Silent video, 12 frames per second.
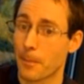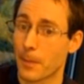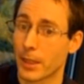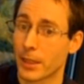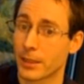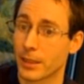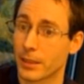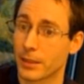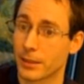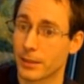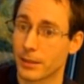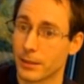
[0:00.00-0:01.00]
And then
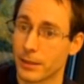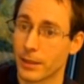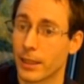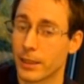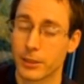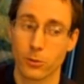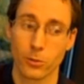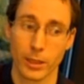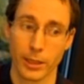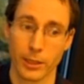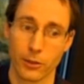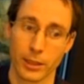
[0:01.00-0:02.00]
in the high
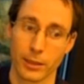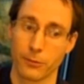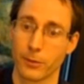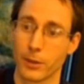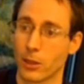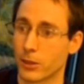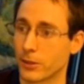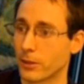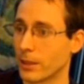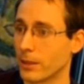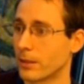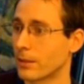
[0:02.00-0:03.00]
school area, we
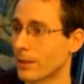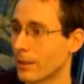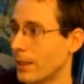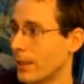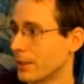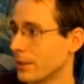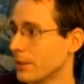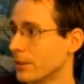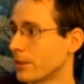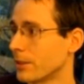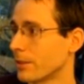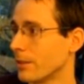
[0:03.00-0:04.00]
also had
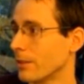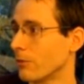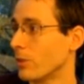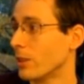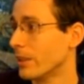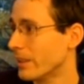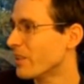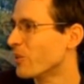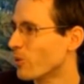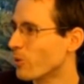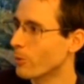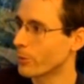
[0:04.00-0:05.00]
classes
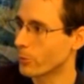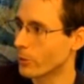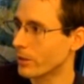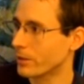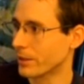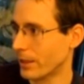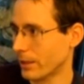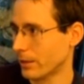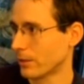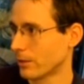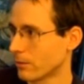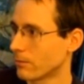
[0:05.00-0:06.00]
related to computer science.